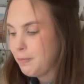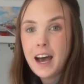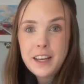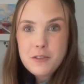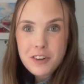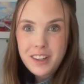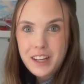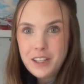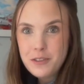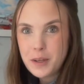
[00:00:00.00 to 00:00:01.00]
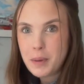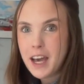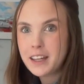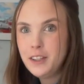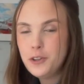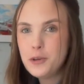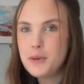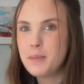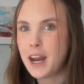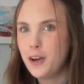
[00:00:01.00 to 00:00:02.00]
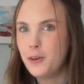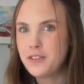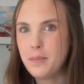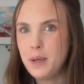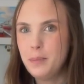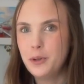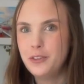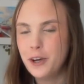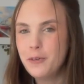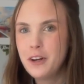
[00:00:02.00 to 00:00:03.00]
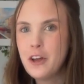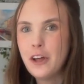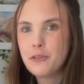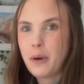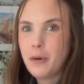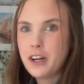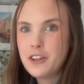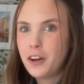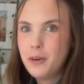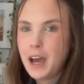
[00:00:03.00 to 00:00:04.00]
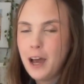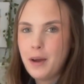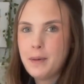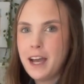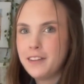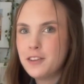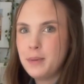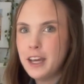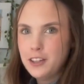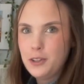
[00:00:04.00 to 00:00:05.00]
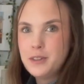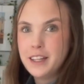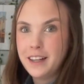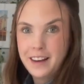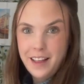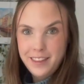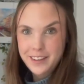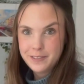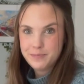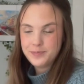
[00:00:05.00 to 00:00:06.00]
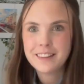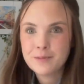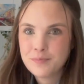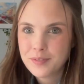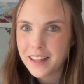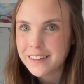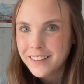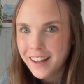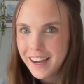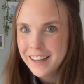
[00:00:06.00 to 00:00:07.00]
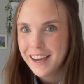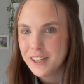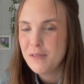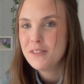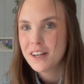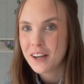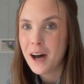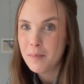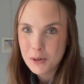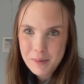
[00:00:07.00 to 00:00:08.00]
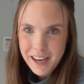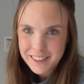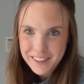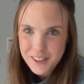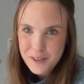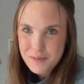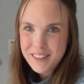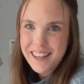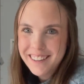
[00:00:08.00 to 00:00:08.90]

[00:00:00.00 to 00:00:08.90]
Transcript: I usually like using packing cubes, but I know some people don't, so I want to show you how I packed this bag using nothing. That's a lie, I used a couple packing cubes.